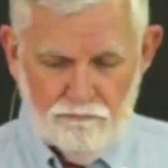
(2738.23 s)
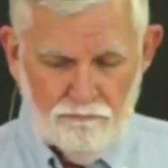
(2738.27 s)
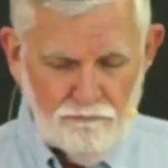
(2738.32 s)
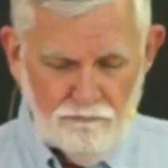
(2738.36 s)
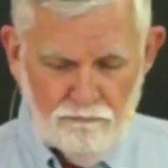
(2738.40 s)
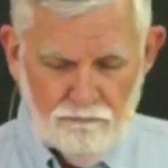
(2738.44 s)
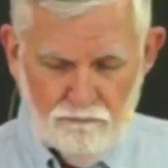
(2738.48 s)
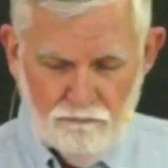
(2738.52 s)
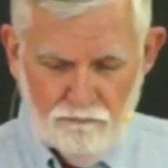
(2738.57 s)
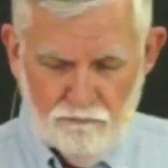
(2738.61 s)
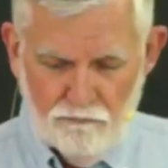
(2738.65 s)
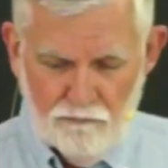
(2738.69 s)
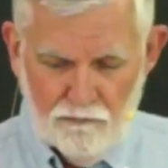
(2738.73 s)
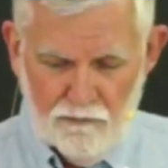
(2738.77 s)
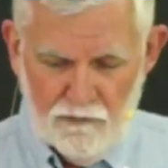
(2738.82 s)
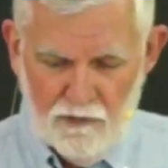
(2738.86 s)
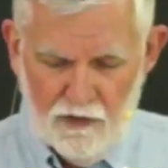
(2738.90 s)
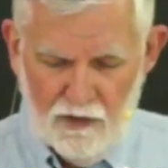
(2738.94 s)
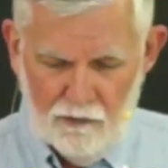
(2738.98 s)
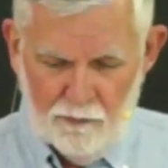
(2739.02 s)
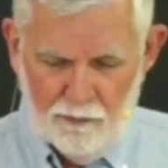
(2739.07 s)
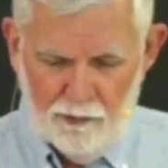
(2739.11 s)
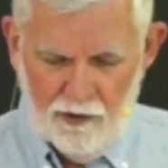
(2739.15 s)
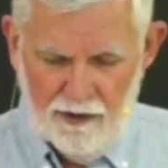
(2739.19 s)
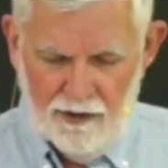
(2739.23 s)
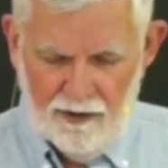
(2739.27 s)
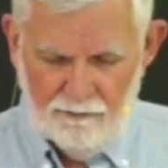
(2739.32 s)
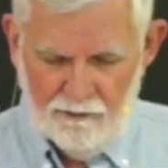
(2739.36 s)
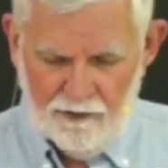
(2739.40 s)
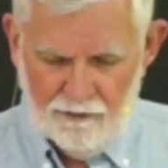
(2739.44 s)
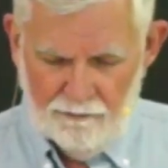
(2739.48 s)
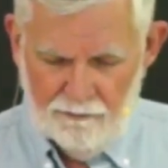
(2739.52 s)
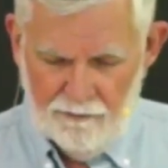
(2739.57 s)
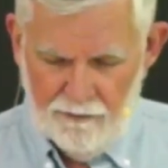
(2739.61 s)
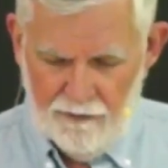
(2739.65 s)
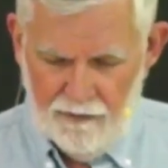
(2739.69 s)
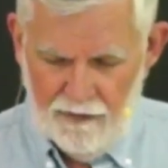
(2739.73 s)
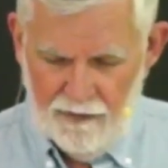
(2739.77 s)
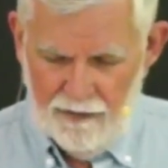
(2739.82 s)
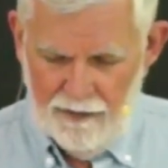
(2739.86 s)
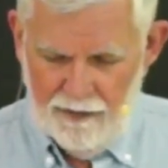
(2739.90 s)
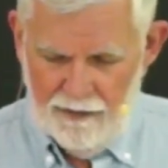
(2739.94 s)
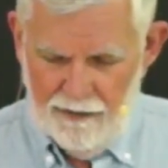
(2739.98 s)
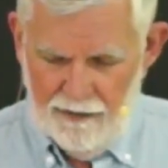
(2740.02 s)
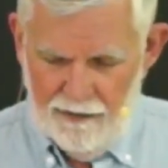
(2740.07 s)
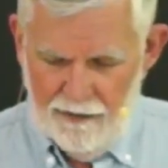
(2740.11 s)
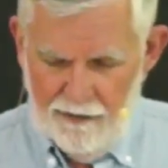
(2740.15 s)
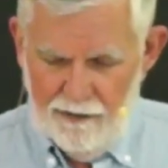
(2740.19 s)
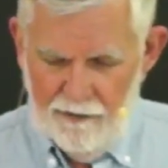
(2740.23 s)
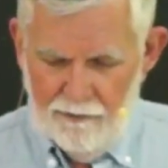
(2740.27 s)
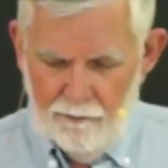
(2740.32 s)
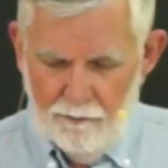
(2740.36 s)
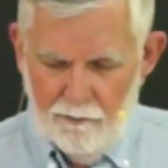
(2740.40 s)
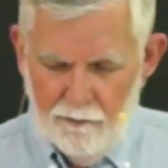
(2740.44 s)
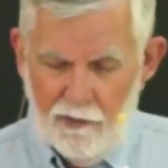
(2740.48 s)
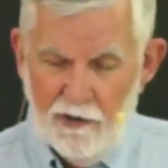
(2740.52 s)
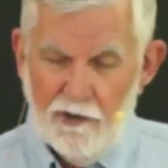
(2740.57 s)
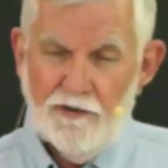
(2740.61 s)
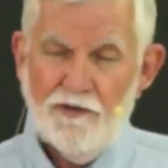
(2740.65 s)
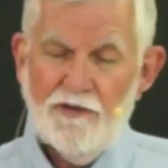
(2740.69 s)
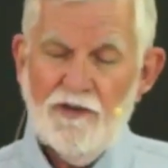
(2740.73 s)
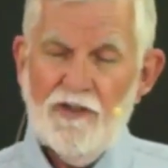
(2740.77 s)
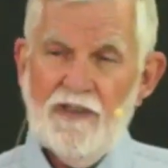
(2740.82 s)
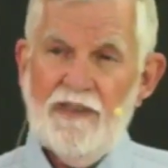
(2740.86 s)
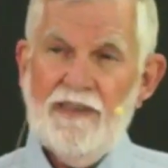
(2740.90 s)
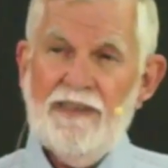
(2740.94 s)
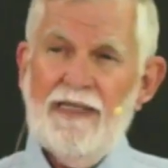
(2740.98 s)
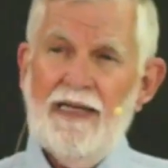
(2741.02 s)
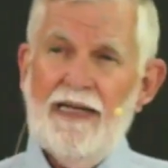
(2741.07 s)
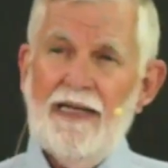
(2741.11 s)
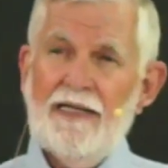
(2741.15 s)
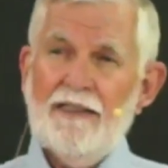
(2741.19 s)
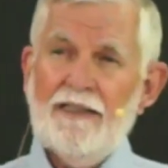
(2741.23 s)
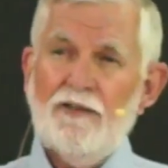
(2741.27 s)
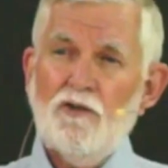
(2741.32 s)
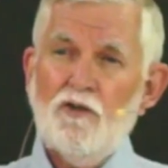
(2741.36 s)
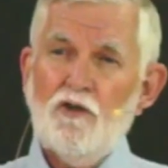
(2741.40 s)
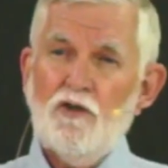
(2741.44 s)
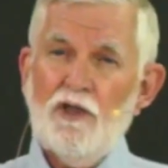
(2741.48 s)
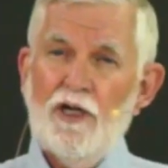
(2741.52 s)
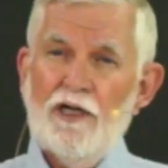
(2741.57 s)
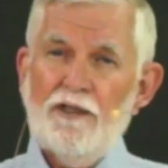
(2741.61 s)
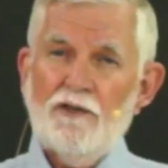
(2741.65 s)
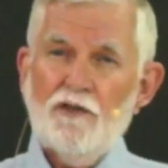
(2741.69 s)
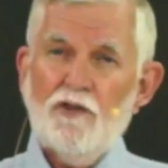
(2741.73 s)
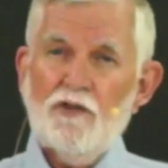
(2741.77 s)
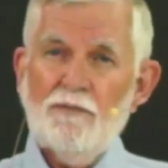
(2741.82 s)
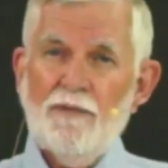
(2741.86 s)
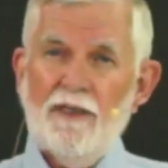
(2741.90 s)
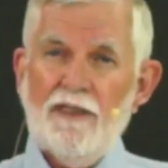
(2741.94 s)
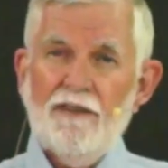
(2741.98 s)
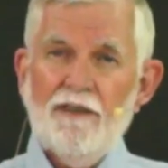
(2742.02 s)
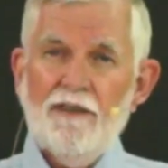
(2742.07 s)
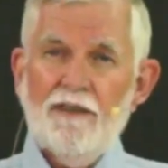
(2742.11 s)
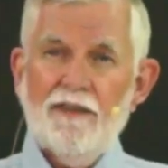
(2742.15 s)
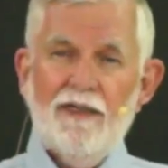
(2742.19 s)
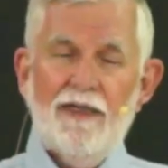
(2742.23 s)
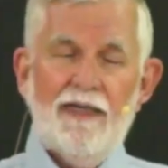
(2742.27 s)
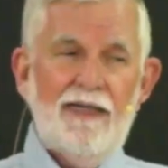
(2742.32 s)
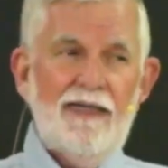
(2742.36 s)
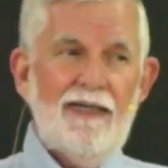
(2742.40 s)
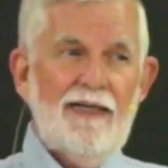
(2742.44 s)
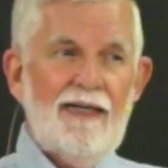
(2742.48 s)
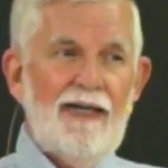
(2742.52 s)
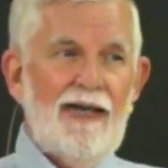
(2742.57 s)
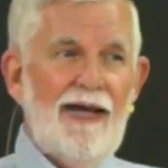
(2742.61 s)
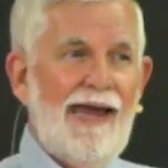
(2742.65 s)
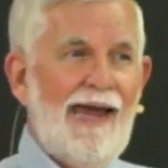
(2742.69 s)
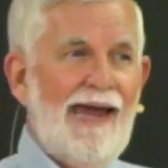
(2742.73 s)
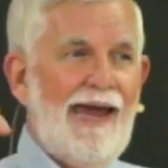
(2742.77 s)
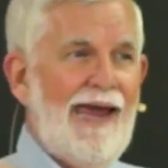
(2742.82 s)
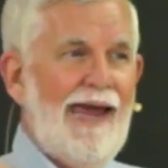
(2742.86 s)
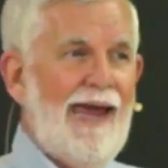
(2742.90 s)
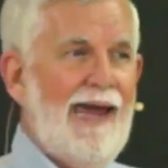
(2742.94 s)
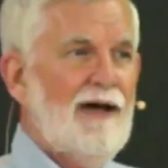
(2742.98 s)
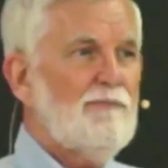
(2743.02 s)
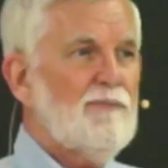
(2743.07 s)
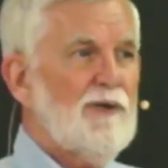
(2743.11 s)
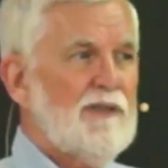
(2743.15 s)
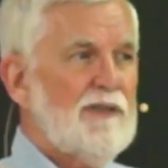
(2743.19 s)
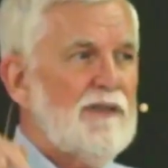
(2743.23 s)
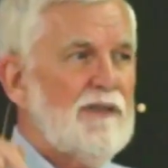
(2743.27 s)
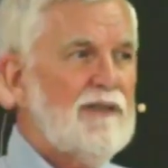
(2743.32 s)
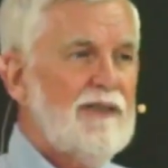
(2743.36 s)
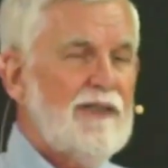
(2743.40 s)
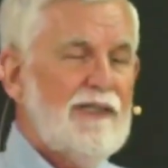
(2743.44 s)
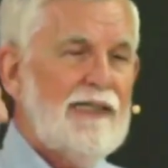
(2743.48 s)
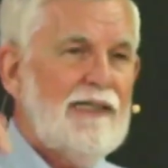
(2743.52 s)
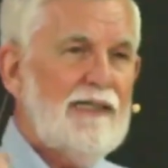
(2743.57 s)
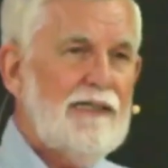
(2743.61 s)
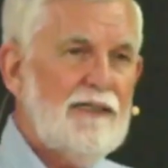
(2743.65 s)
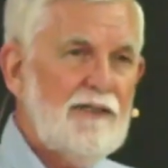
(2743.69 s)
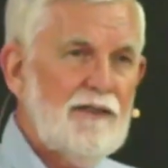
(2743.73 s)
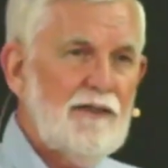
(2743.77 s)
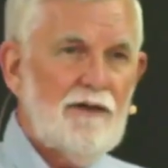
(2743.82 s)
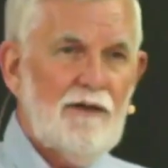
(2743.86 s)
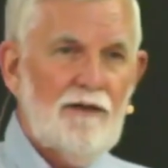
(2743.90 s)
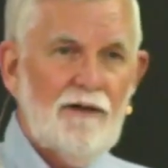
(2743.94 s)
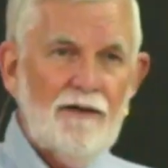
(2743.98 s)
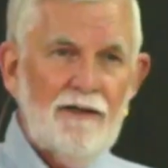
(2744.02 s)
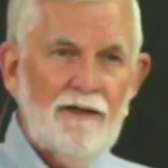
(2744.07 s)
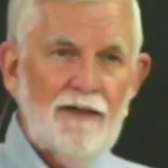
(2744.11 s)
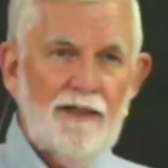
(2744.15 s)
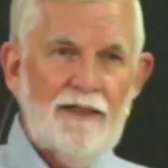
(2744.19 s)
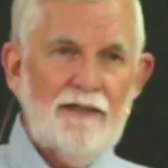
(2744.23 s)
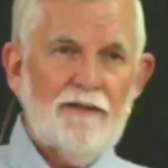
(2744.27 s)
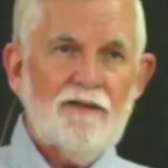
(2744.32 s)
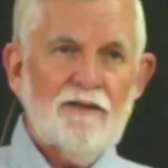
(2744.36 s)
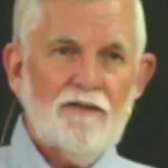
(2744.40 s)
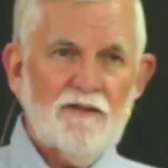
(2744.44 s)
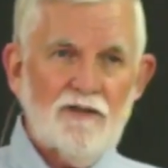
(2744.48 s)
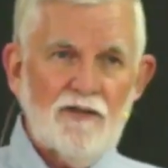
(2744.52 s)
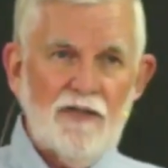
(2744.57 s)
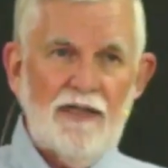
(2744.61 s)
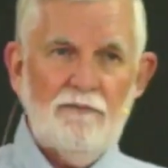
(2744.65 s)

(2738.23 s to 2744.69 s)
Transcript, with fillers: No problem. Mercy and judgment happened here at the same time.